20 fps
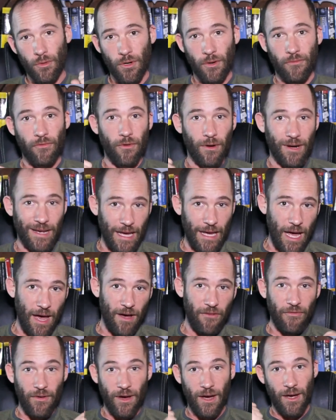look for a
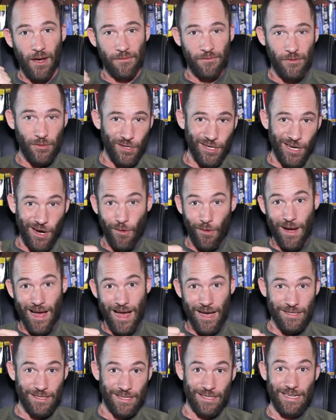Cat5 to
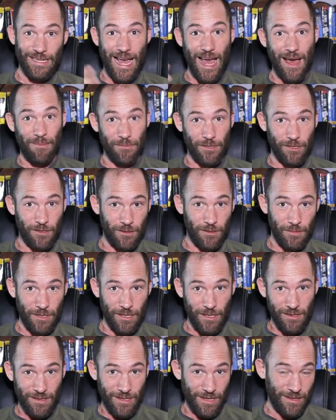coax adapter. I
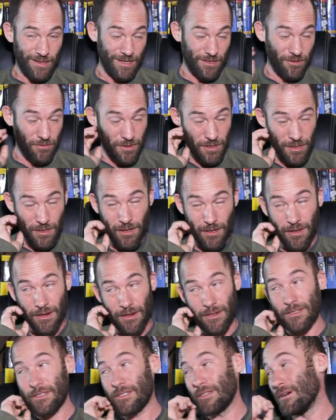mean, that, that, that's really all
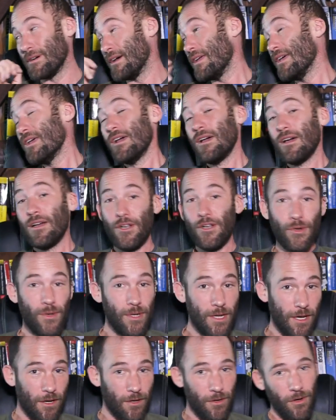there is to it.
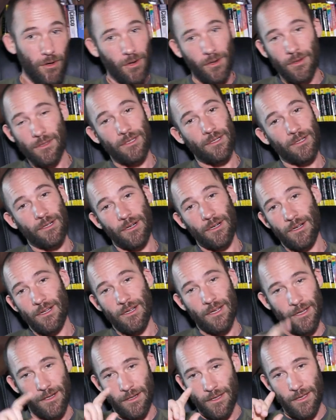Doing a Google
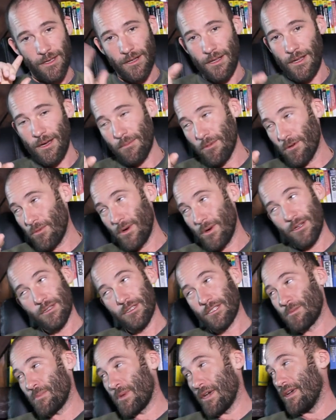search, in the number
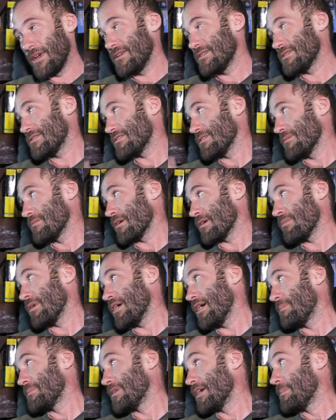one space, something
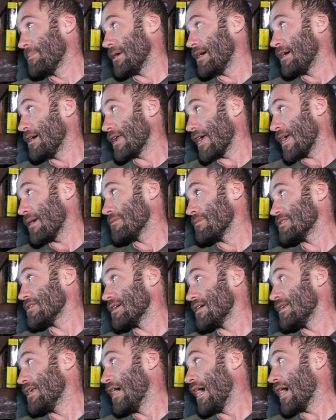popped up on
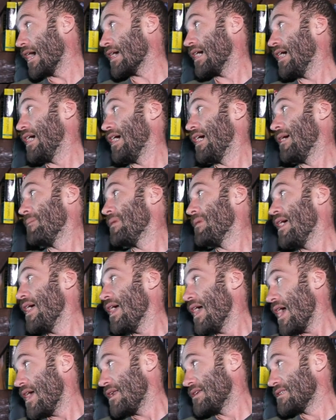Amazon.com,
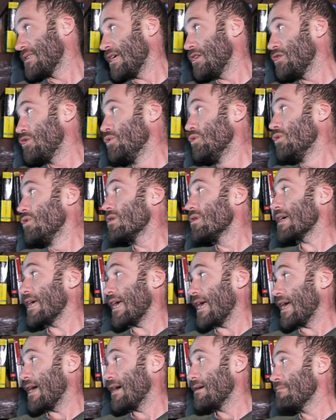and it's a
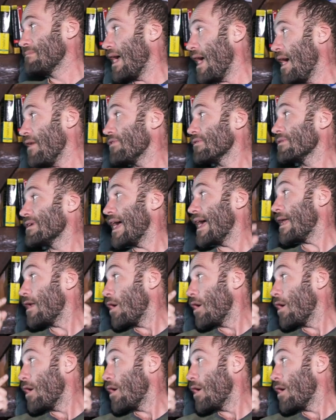Dualcomm Ethernet